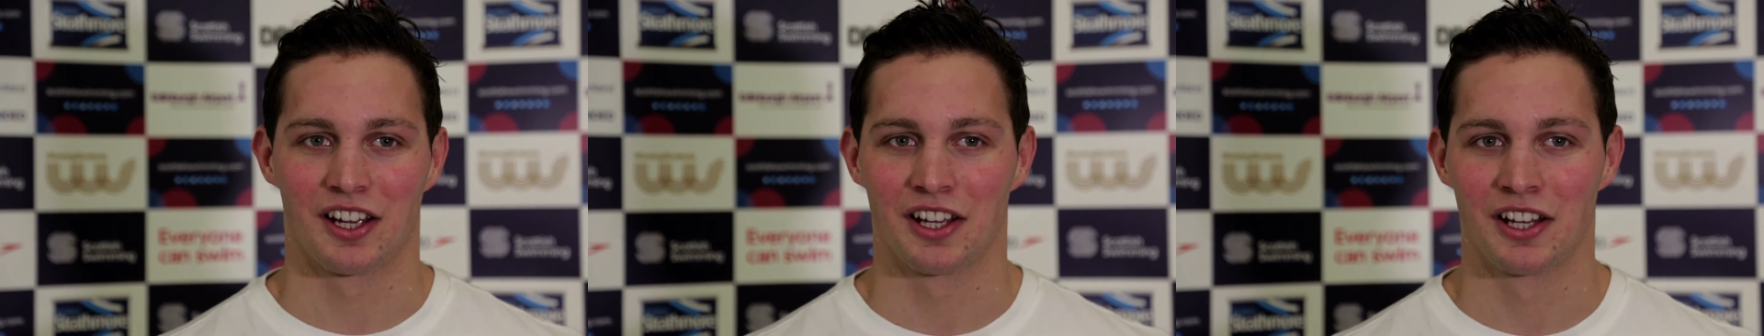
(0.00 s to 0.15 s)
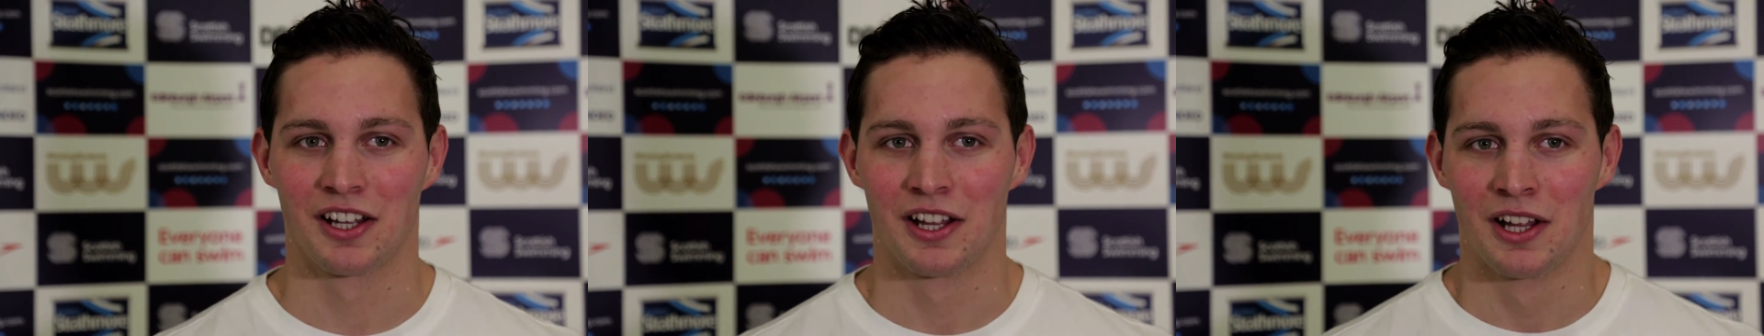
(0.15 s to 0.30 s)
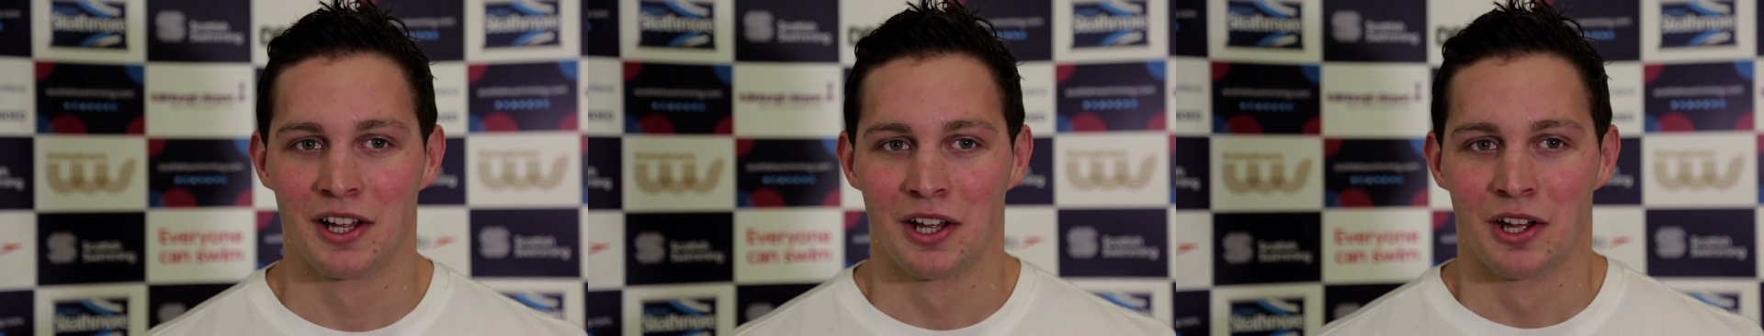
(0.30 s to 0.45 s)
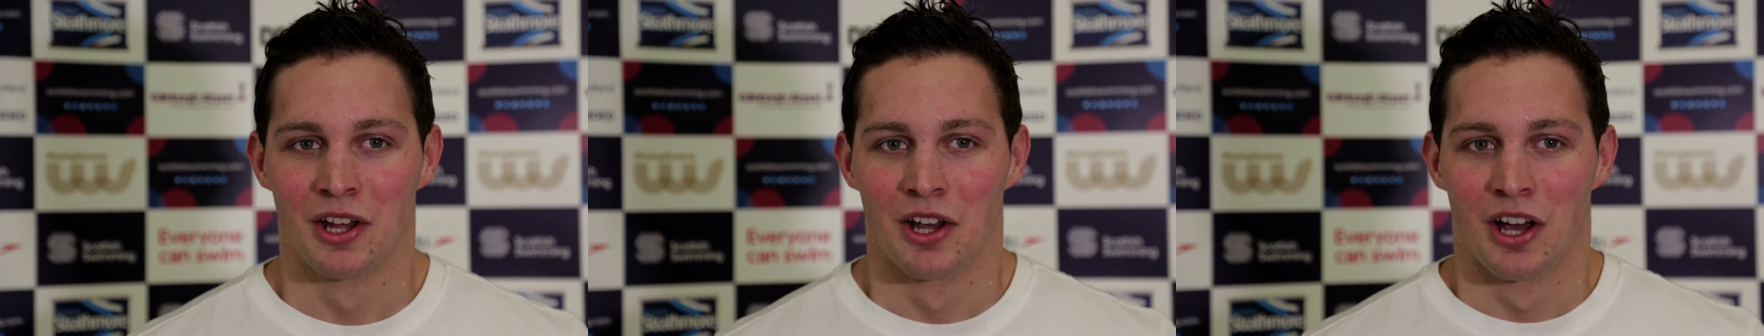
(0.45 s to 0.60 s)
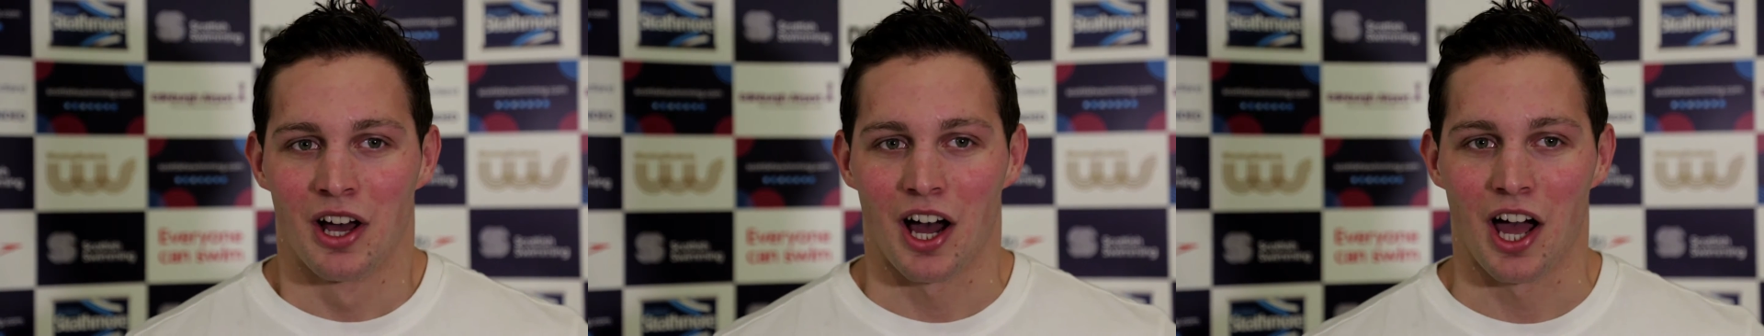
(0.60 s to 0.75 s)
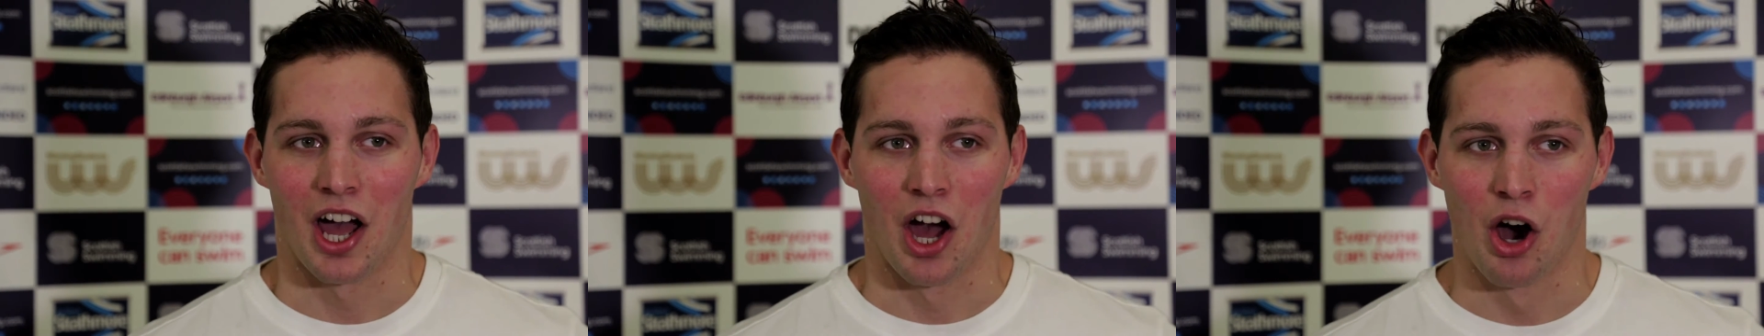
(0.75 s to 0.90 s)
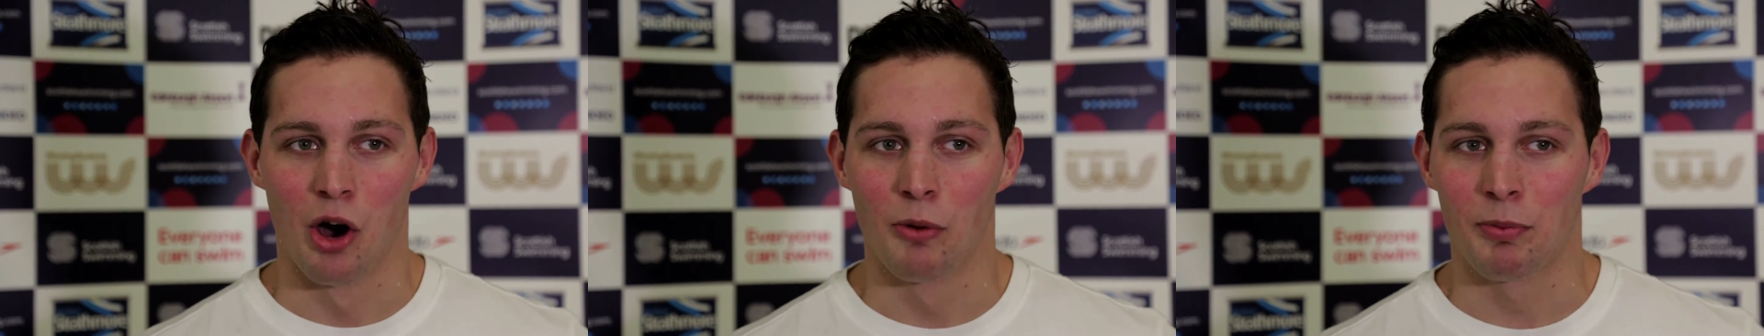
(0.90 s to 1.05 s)

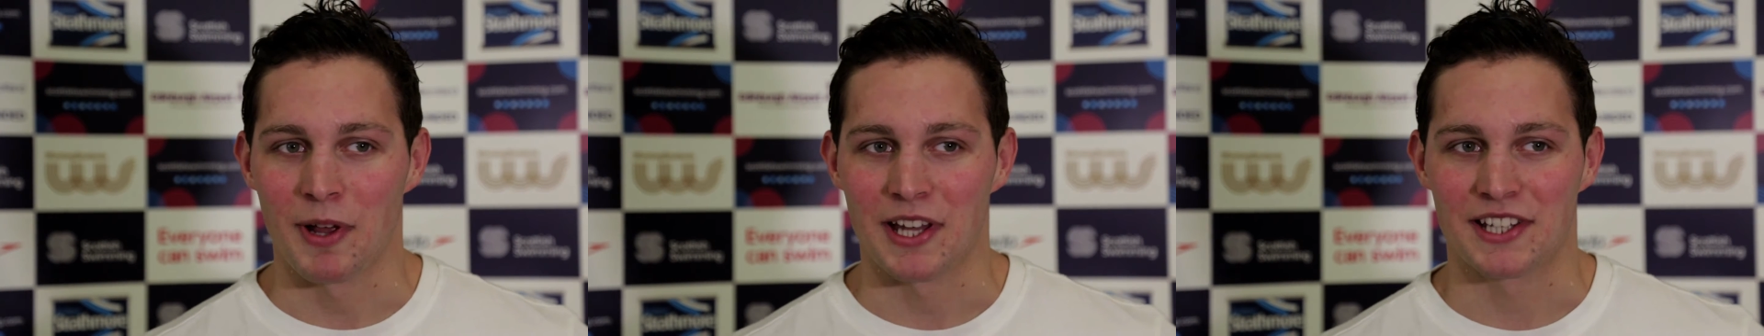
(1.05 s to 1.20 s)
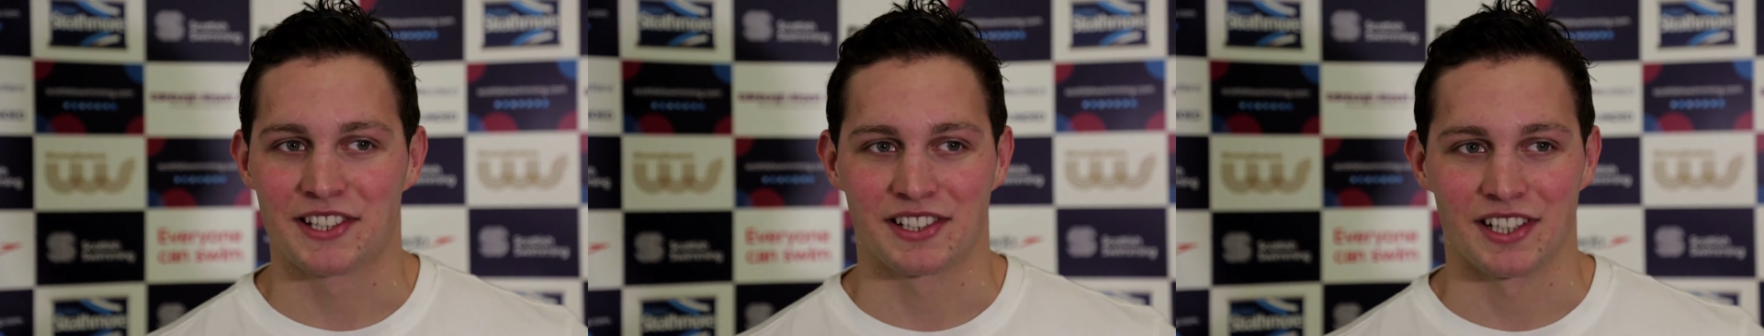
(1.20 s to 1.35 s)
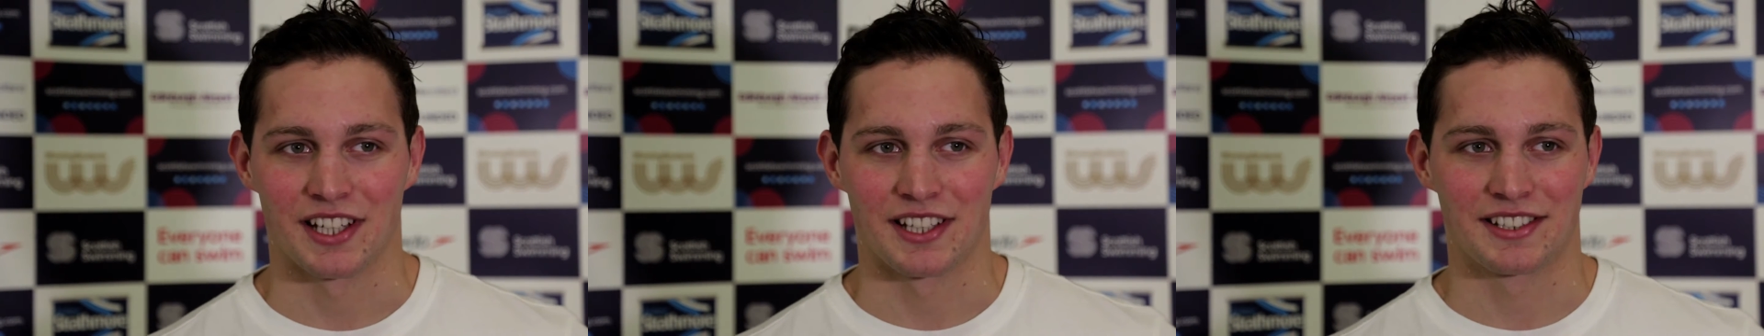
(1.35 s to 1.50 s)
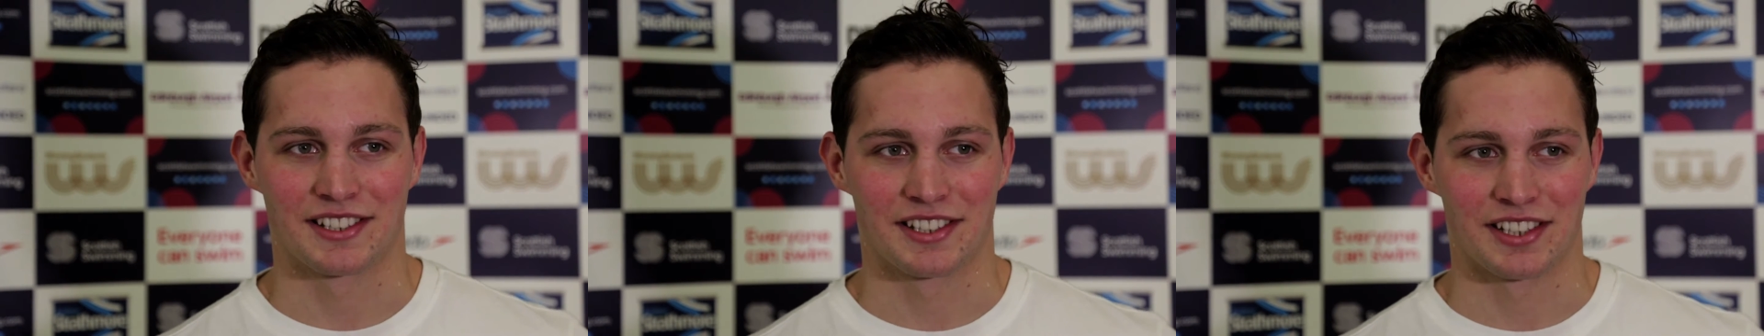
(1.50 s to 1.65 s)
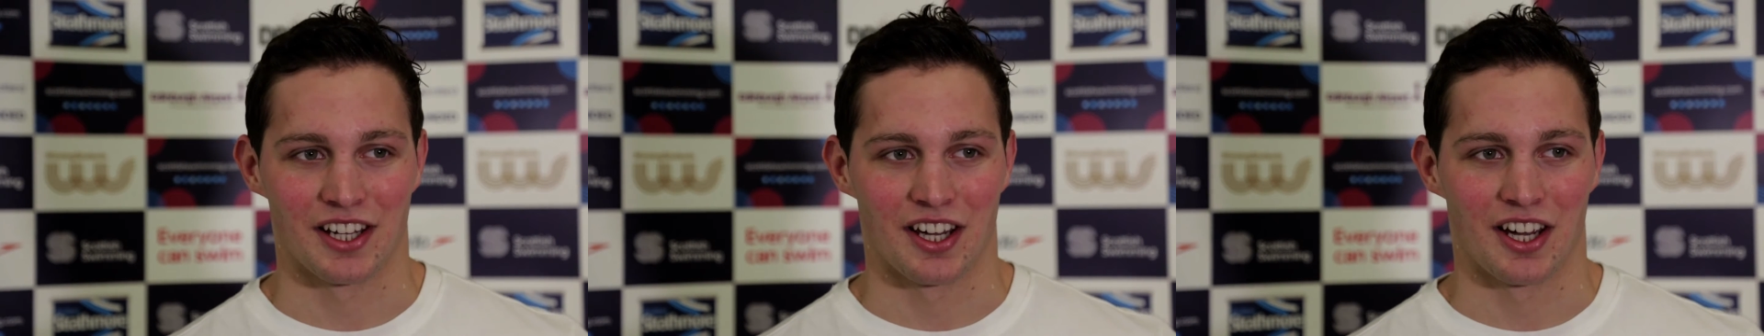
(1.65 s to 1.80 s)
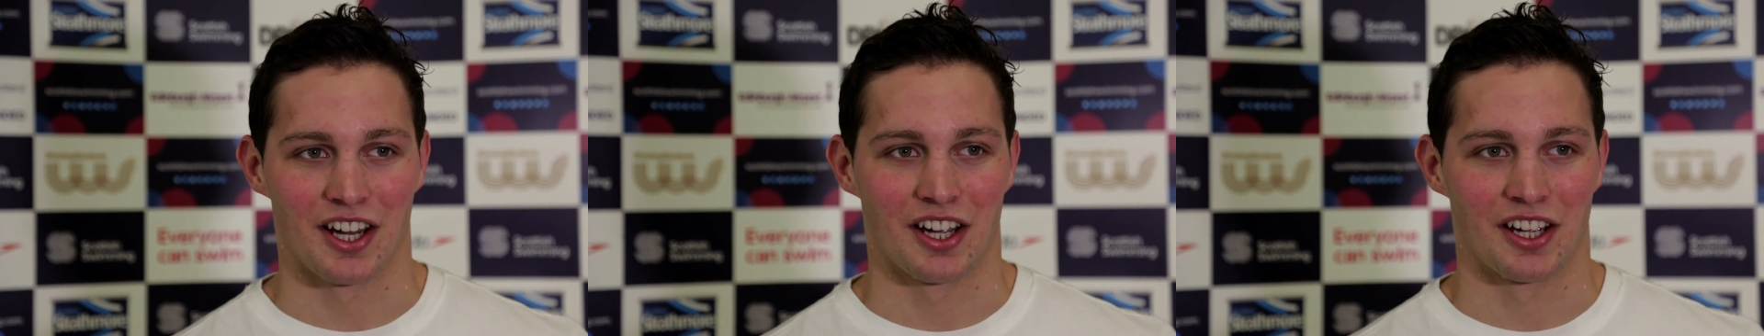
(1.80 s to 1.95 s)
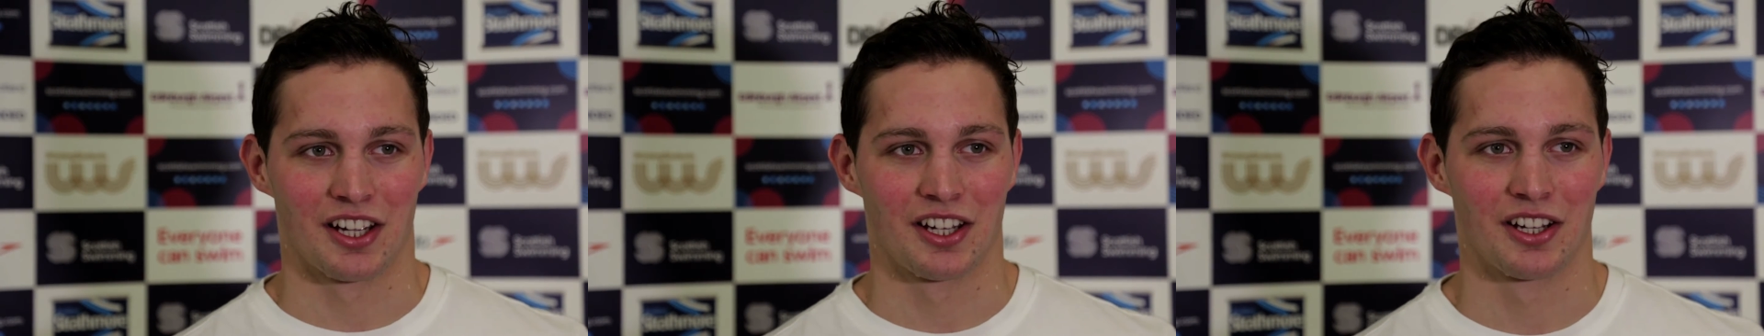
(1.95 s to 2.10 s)
I hope it's, it's
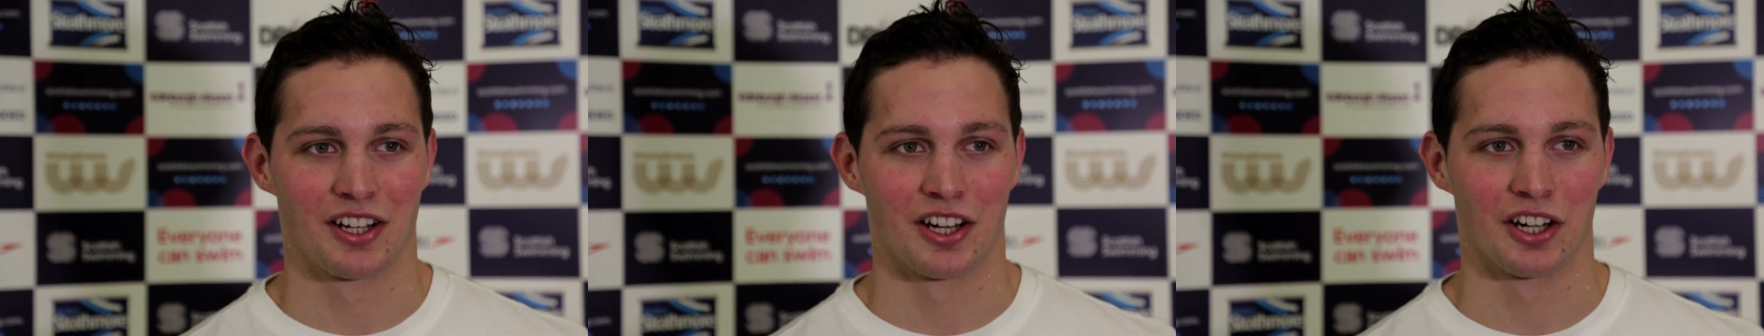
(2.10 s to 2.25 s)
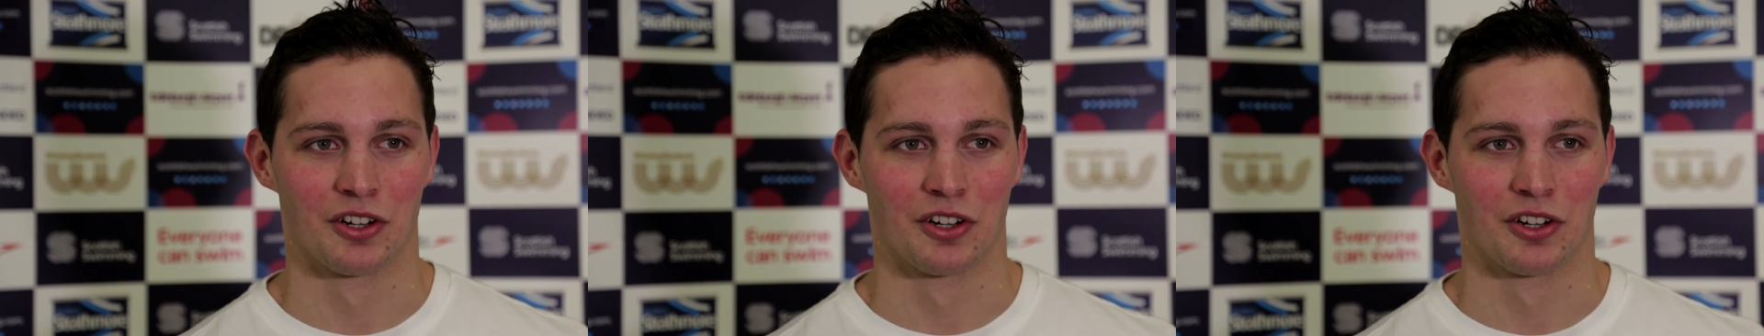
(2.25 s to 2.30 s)
uh,